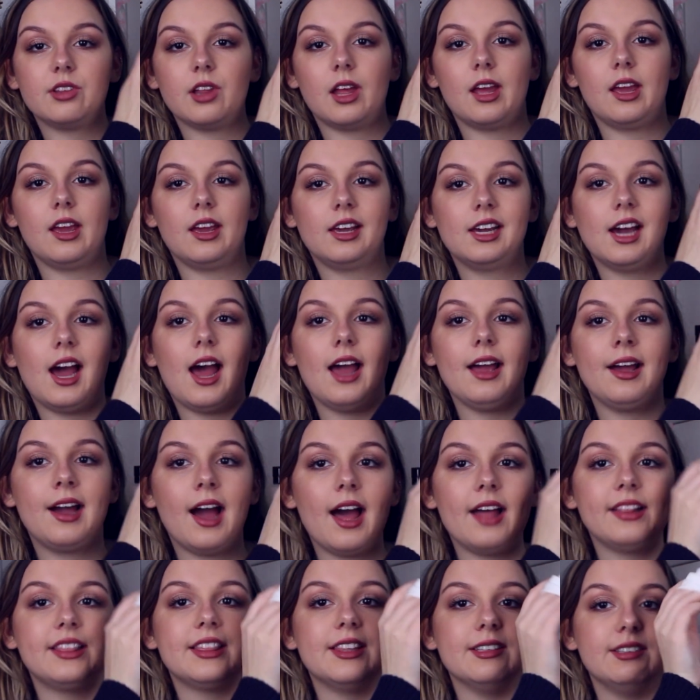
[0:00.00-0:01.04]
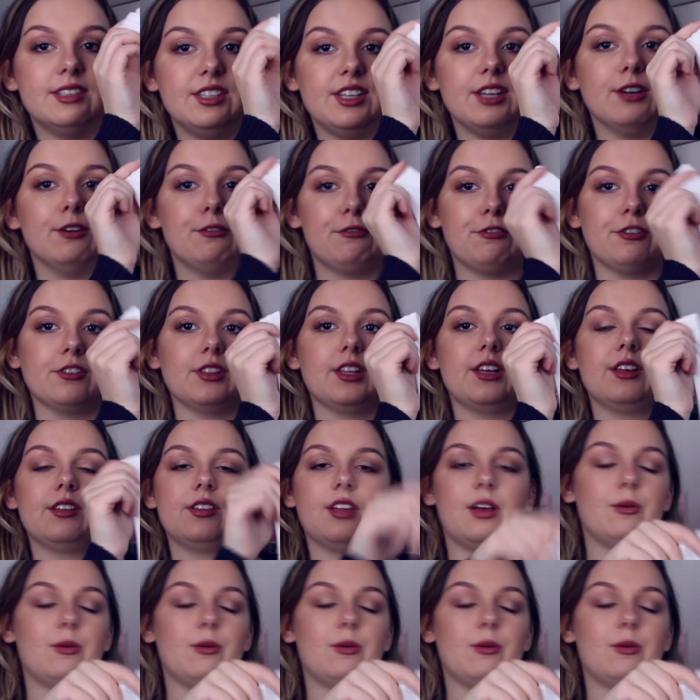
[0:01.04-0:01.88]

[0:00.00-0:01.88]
Like, I got the deal for this.